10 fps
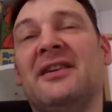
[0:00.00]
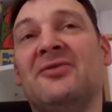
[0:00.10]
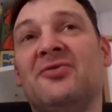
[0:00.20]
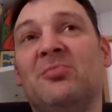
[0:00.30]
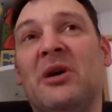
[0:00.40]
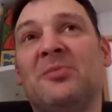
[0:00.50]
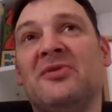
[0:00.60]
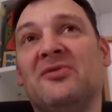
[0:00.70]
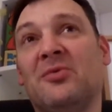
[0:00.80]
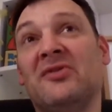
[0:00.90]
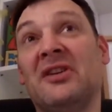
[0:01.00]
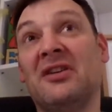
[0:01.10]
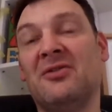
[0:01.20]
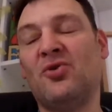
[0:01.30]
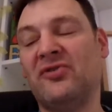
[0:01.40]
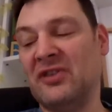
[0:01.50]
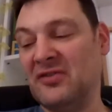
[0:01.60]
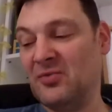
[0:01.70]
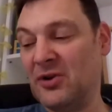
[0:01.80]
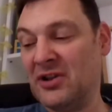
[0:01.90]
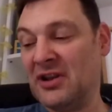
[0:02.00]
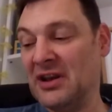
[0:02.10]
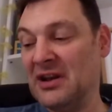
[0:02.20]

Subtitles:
Andrew's Baptist, was in Colossians 1,